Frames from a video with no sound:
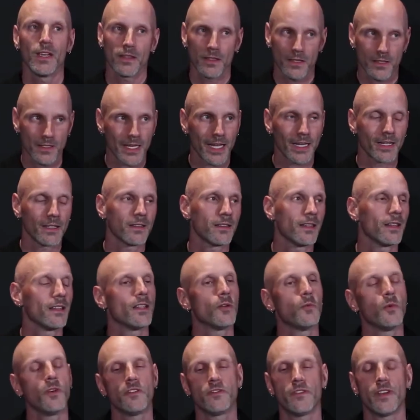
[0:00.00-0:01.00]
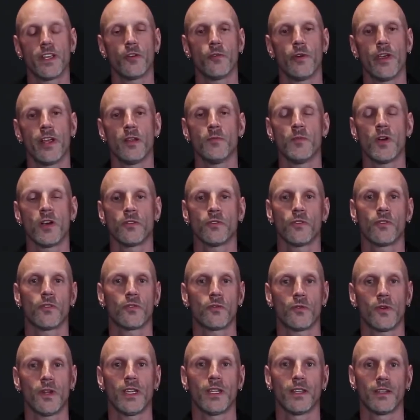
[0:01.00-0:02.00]
The second thing that we federate among the
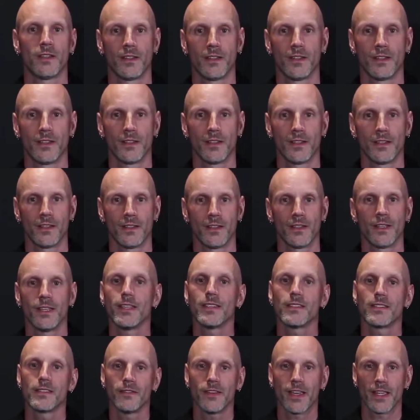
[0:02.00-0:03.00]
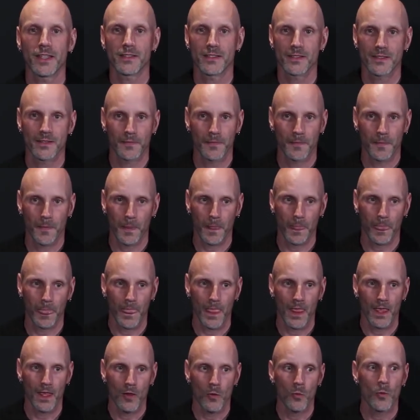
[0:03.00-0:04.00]
3 is events.
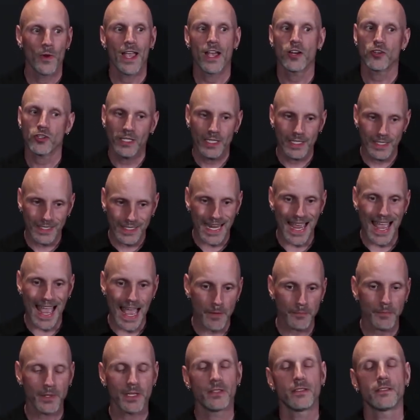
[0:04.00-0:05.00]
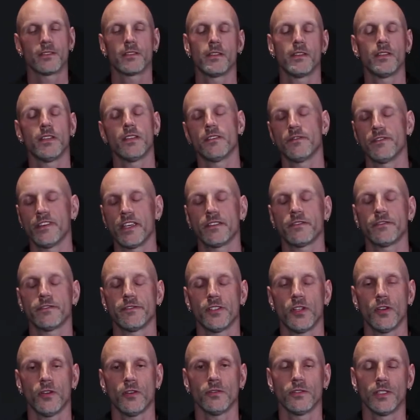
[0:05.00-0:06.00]
We actually tap into the event
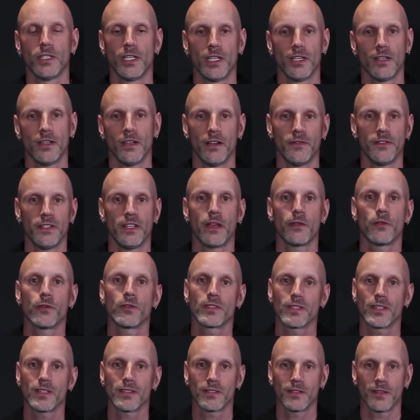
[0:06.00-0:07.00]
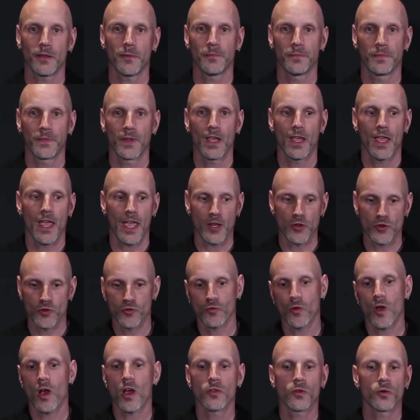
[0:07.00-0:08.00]
flow of the other system and
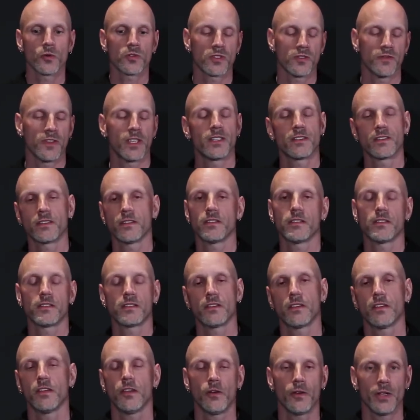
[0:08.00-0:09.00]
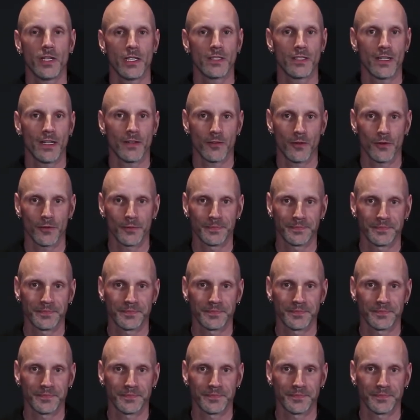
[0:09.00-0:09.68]
draw those events into Security Center.